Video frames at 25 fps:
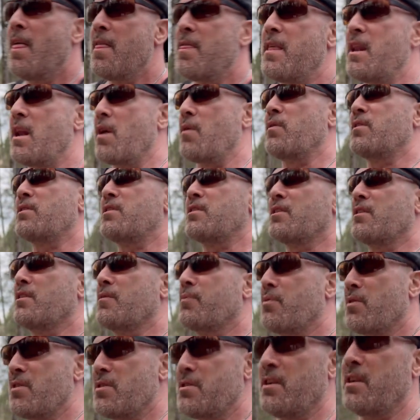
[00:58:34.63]
Then I went to the
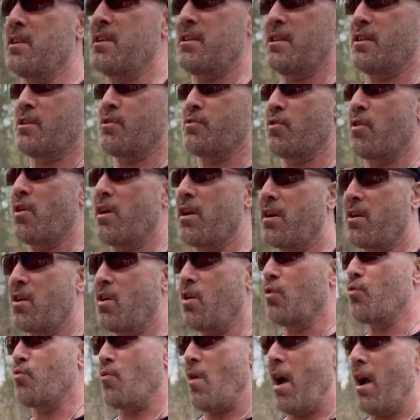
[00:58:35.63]
prison in Detroit
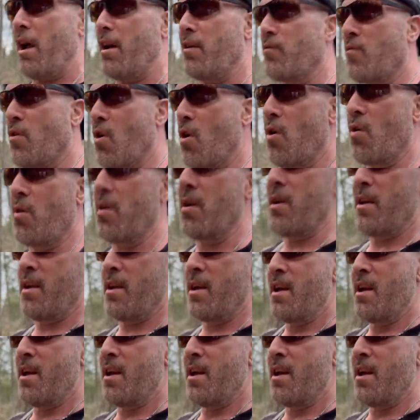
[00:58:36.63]
called Ryan Road.